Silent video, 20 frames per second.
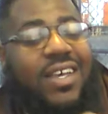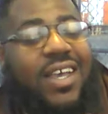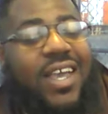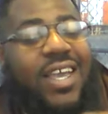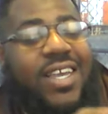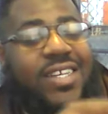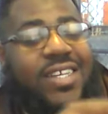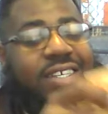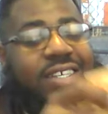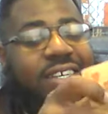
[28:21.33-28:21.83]

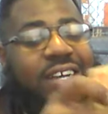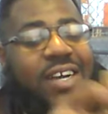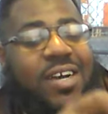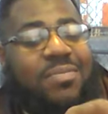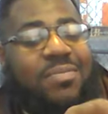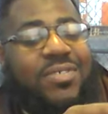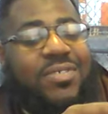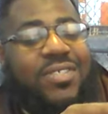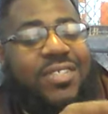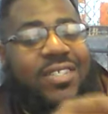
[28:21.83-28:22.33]
Eight of
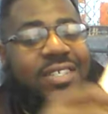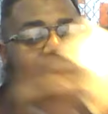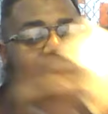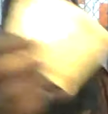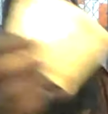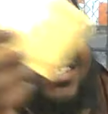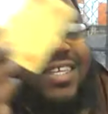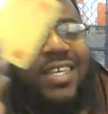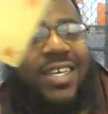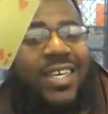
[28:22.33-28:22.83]
Cups.
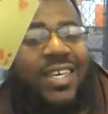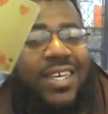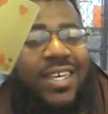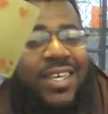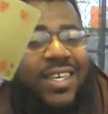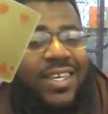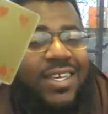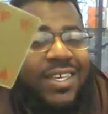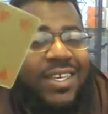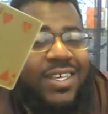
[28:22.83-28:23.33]
This
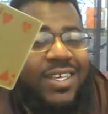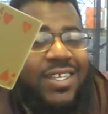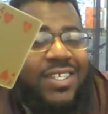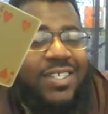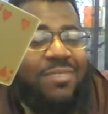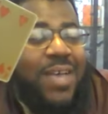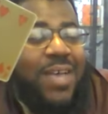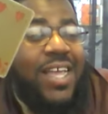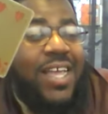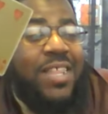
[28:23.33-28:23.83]

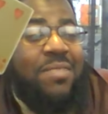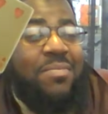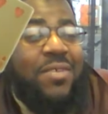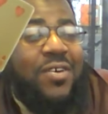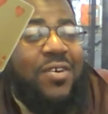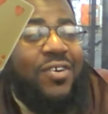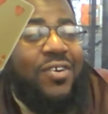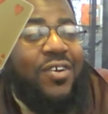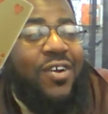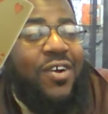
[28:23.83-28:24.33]
is Patty
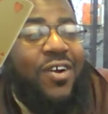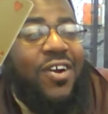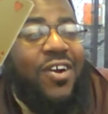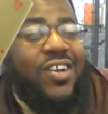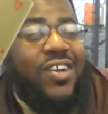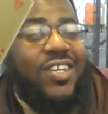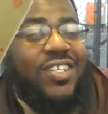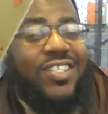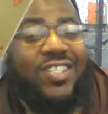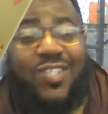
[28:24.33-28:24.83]
Bill
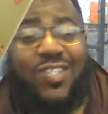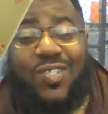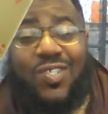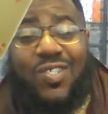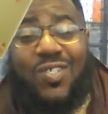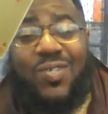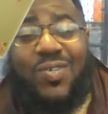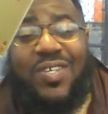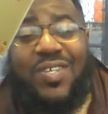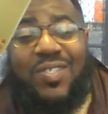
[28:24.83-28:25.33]
card. This is
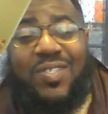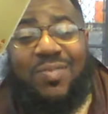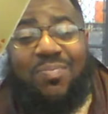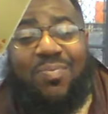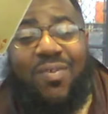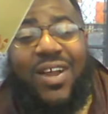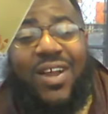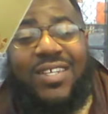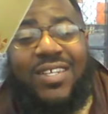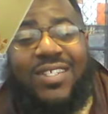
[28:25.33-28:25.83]
also
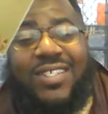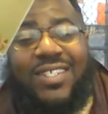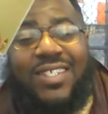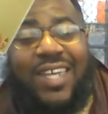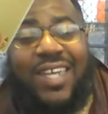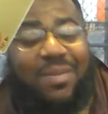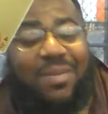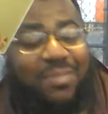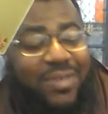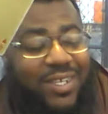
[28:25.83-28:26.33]
Enterprise. Then you
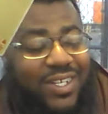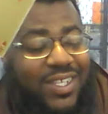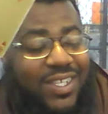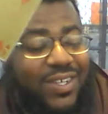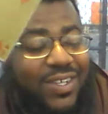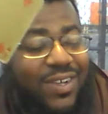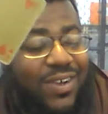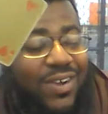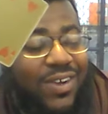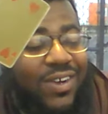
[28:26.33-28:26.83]
gotta pick another
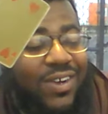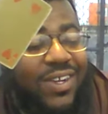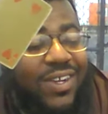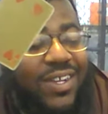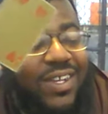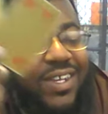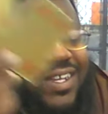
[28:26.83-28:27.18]
card.